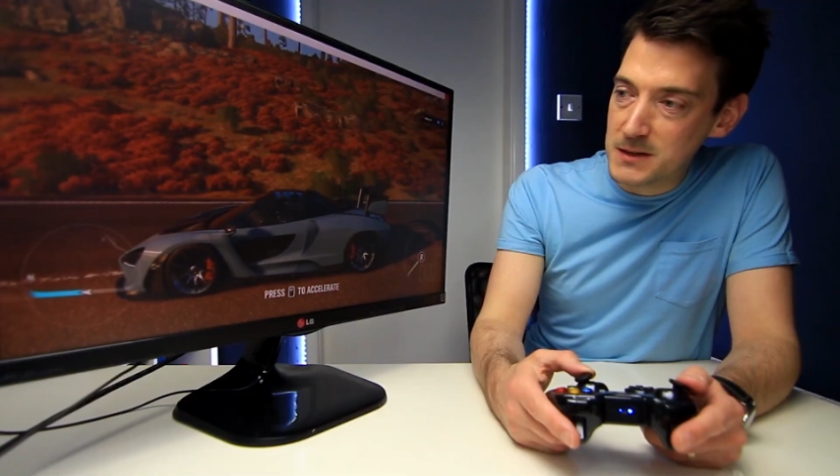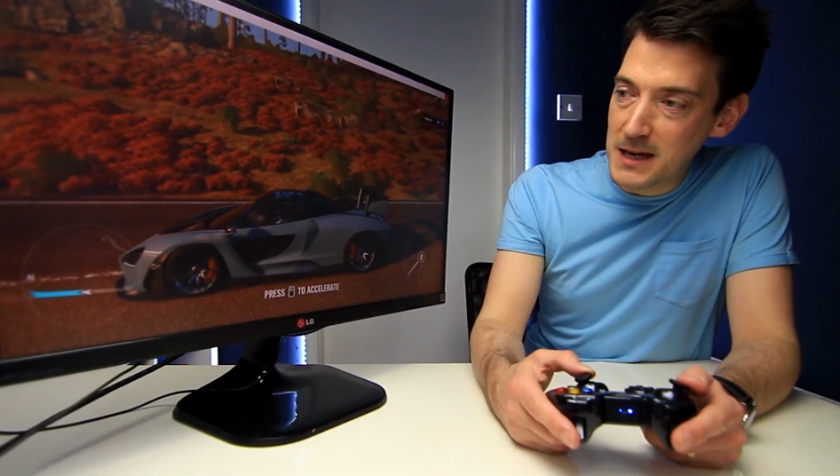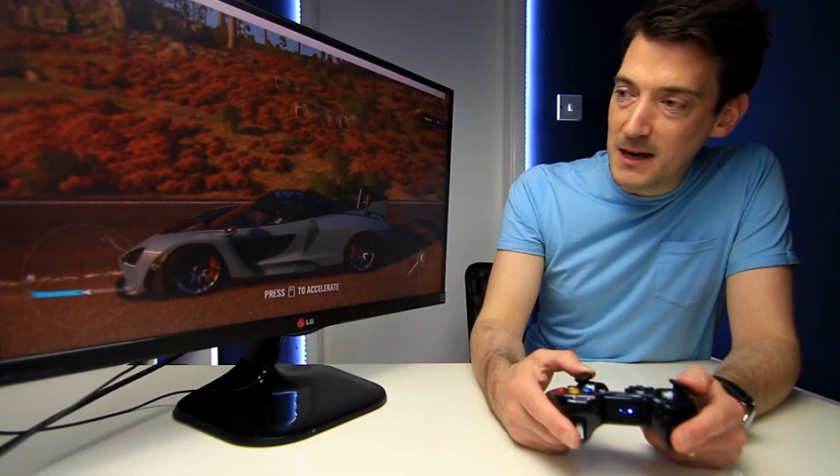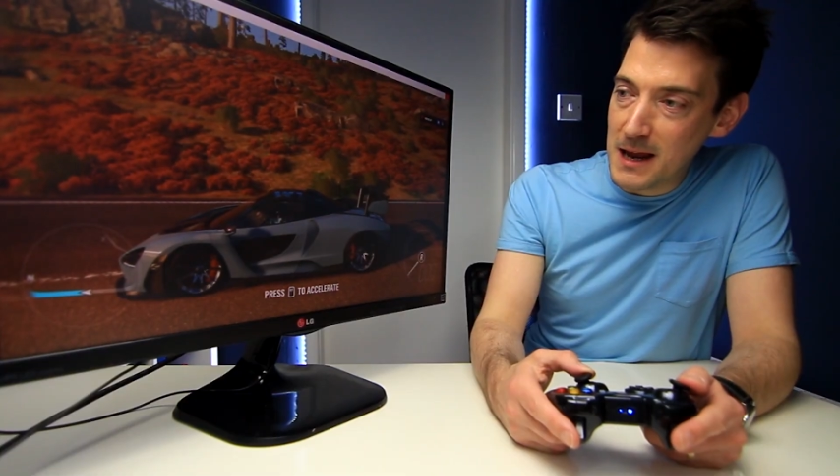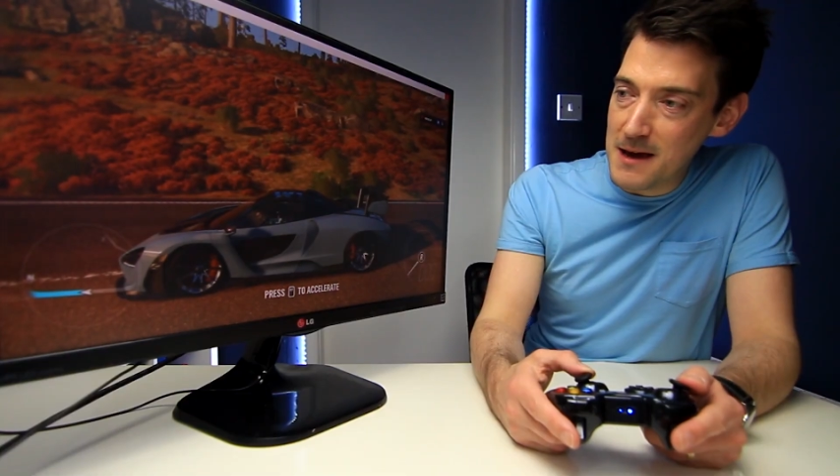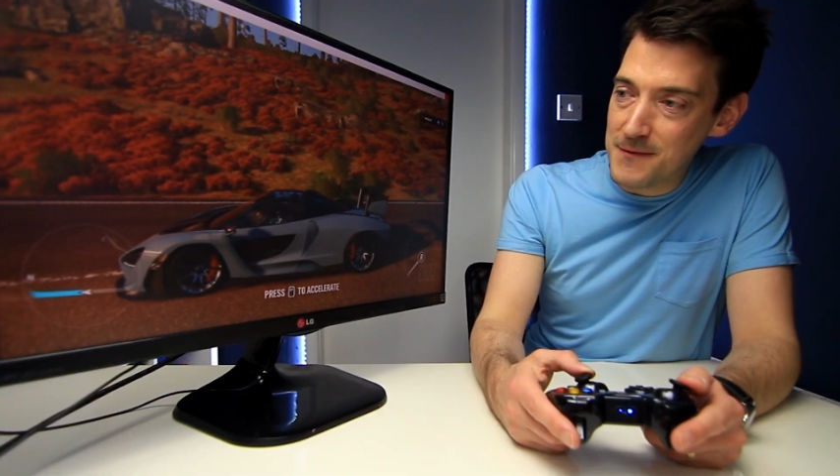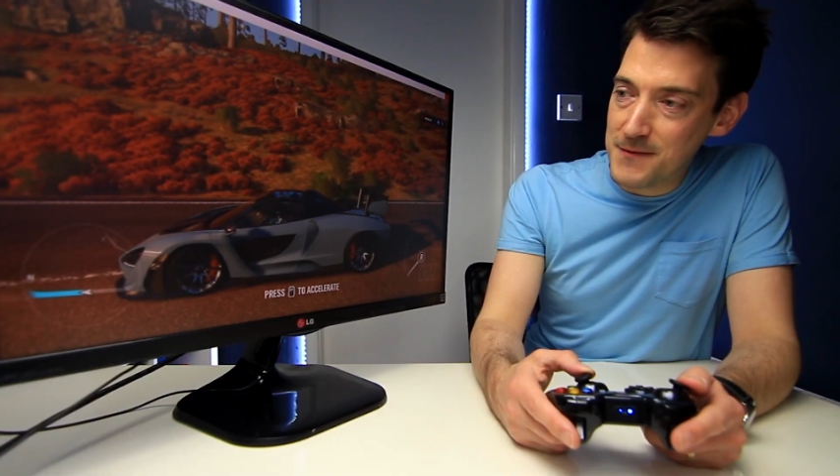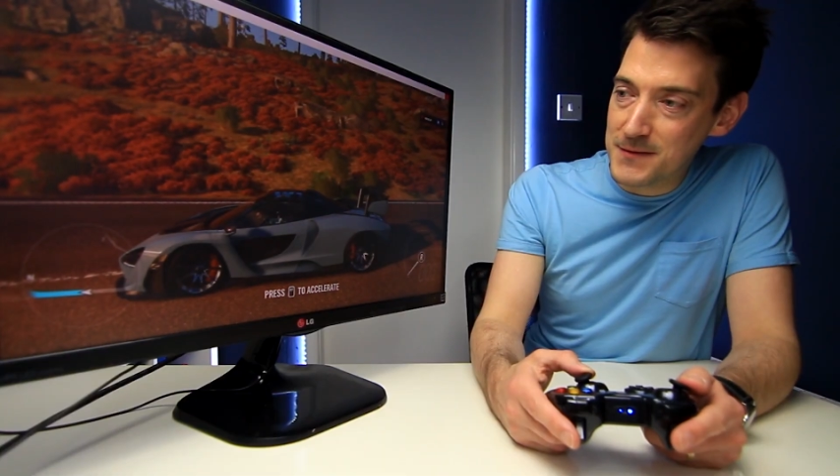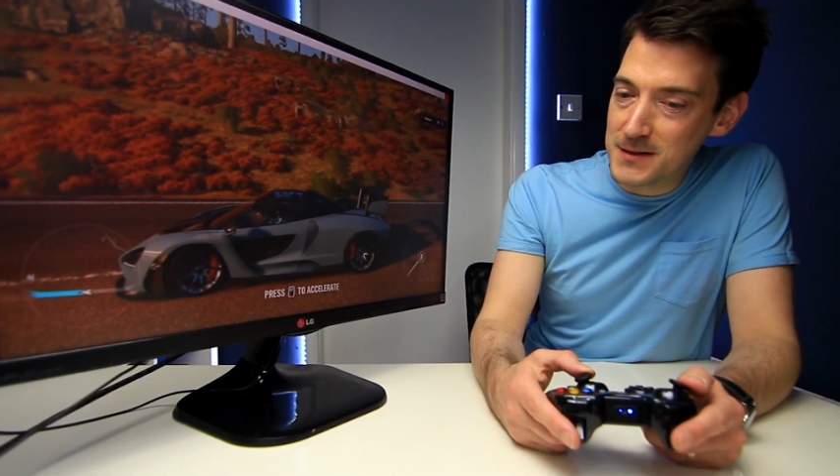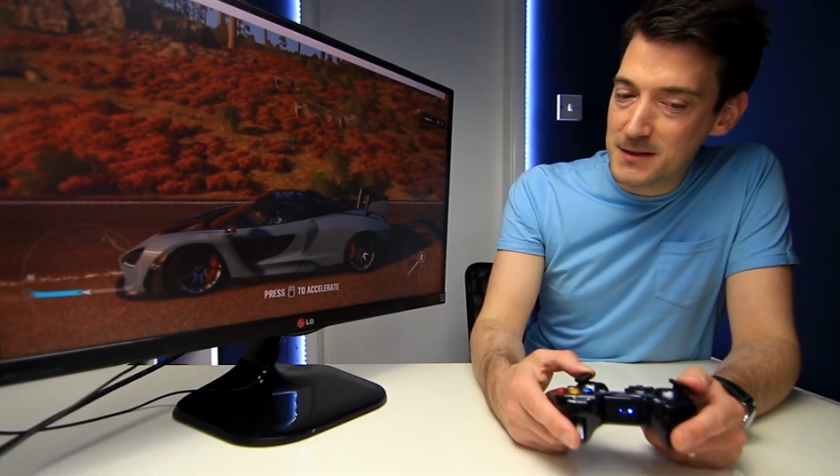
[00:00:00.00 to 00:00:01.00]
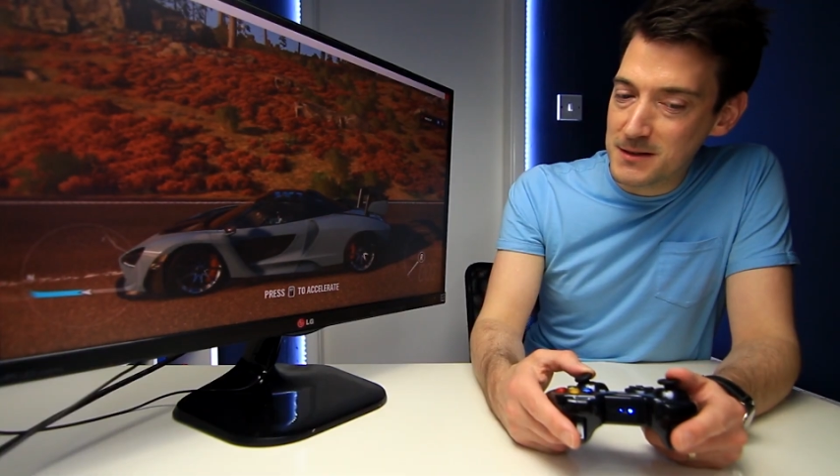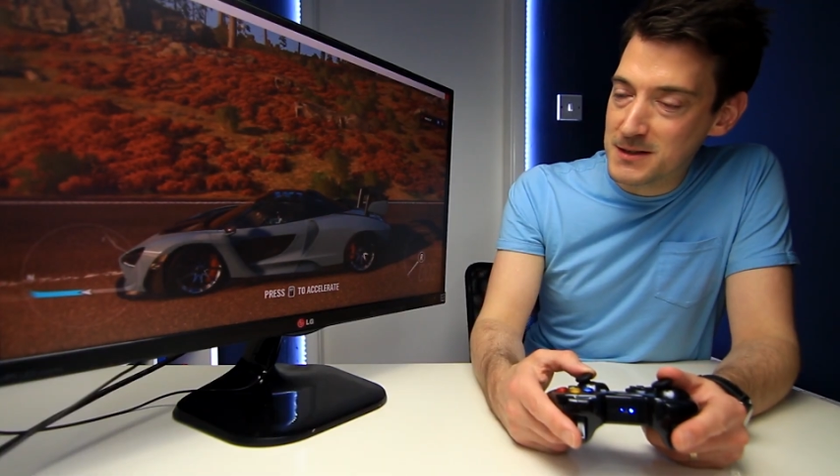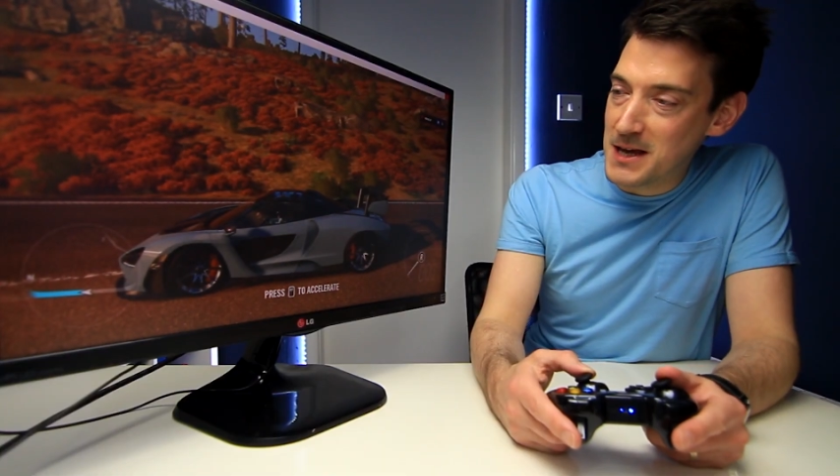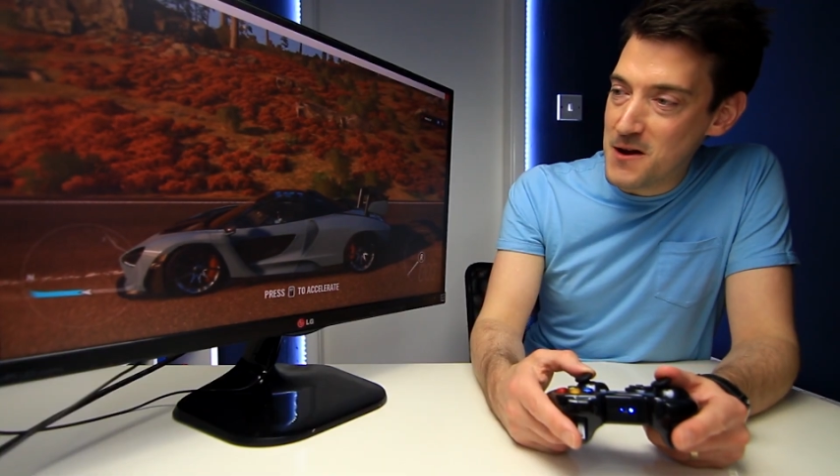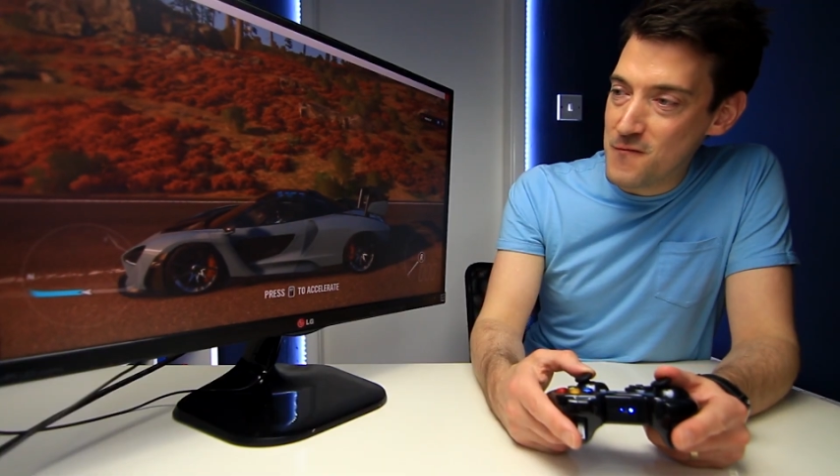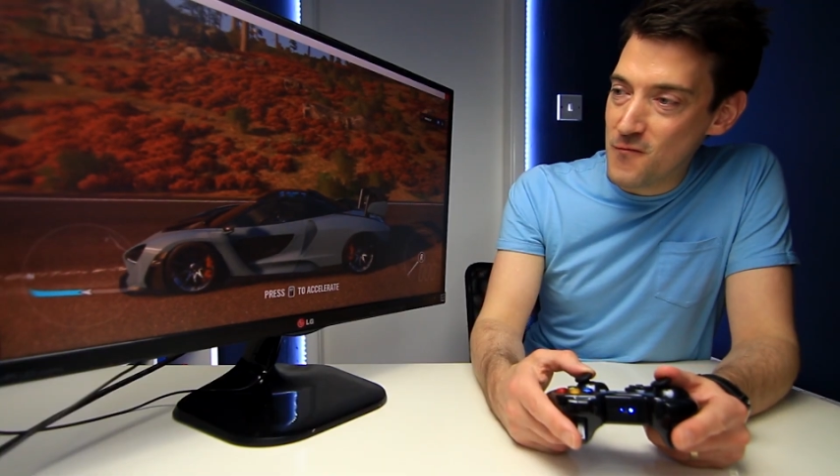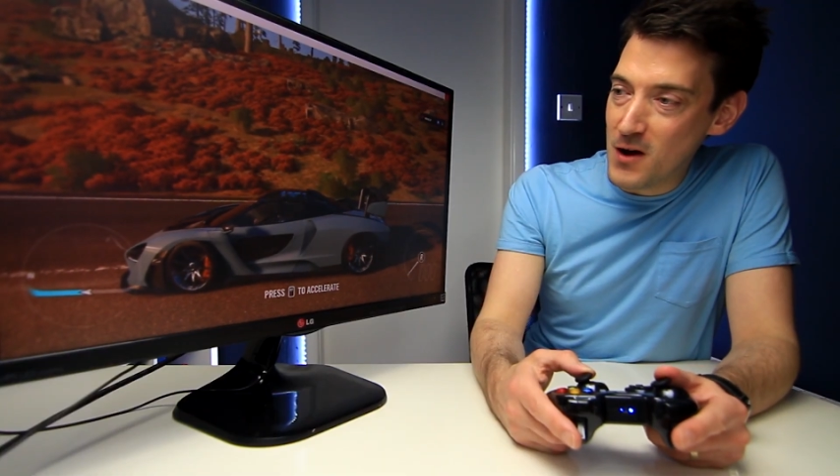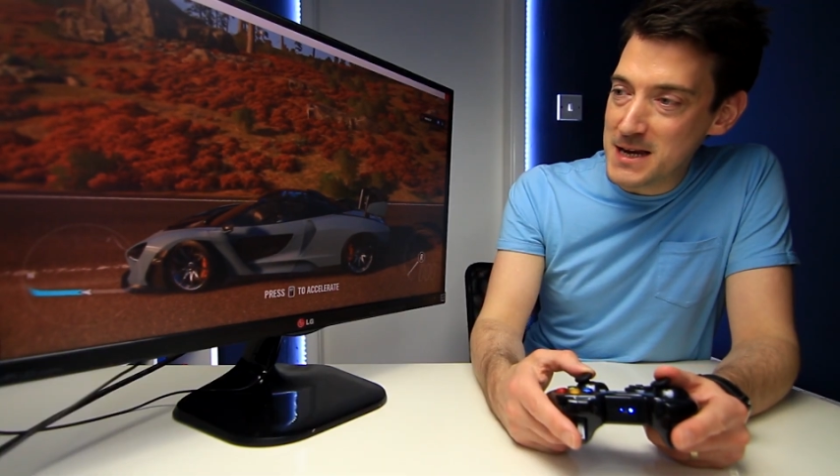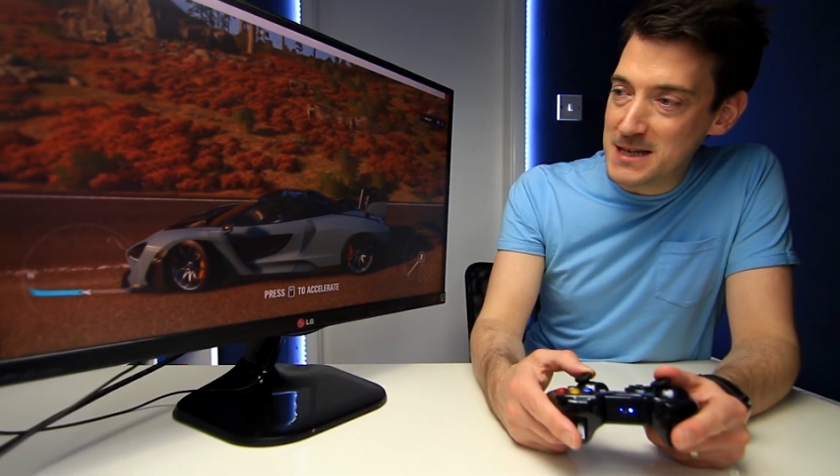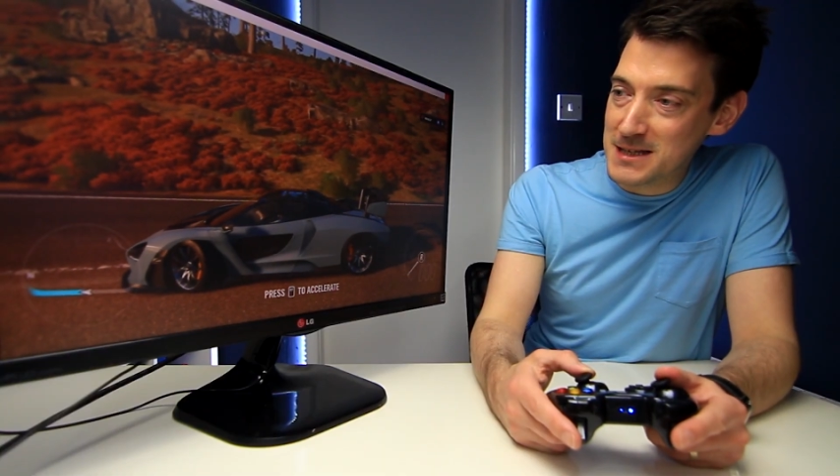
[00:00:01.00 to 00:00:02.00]
Turn left, turn
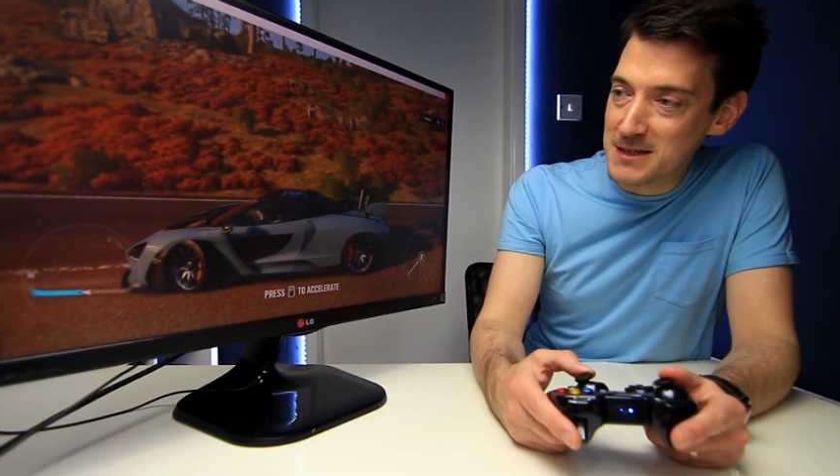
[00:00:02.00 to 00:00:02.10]
right.